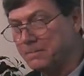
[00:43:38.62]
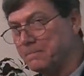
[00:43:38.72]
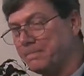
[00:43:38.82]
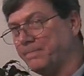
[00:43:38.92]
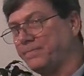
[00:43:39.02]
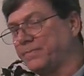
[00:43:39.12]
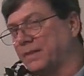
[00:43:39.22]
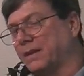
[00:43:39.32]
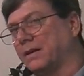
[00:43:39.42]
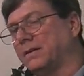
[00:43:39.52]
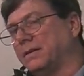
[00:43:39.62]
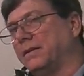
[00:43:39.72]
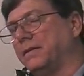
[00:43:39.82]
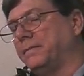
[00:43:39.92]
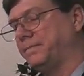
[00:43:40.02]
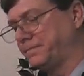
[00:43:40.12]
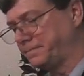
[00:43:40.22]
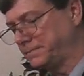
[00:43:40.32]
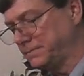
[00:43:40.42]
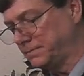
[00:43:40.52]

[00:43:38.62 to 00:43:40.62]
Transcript: No one is speaking in this clip.